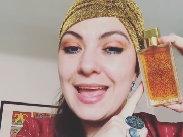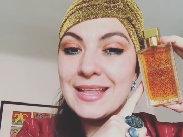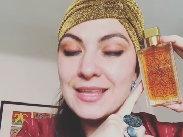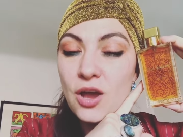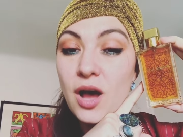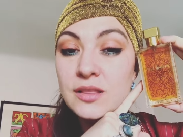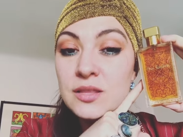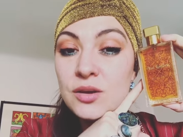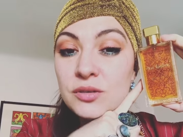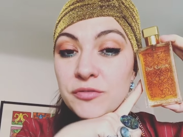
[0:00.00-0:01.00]
and the
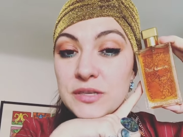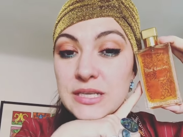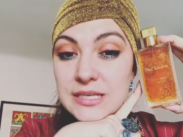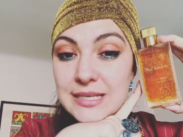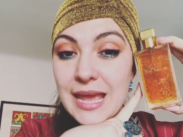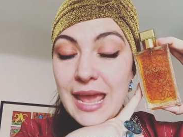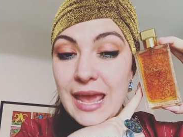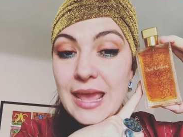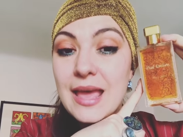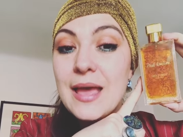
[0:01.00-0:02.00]
odd note for
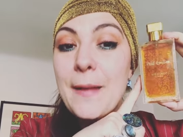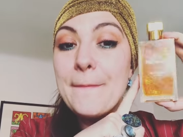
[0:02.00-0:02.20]
today